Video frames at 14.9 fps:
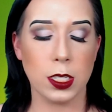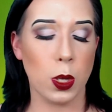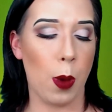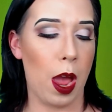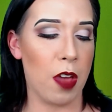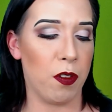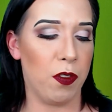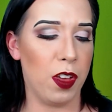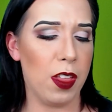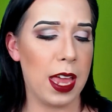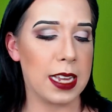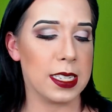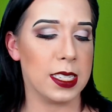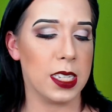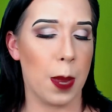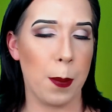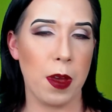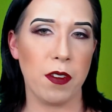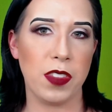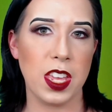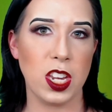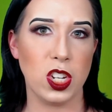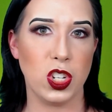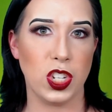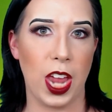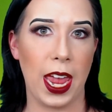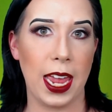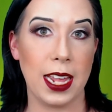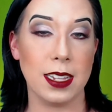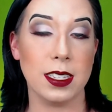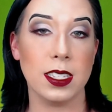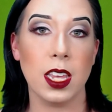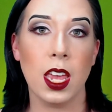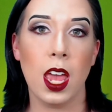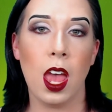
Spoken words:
So I feel like some of these shades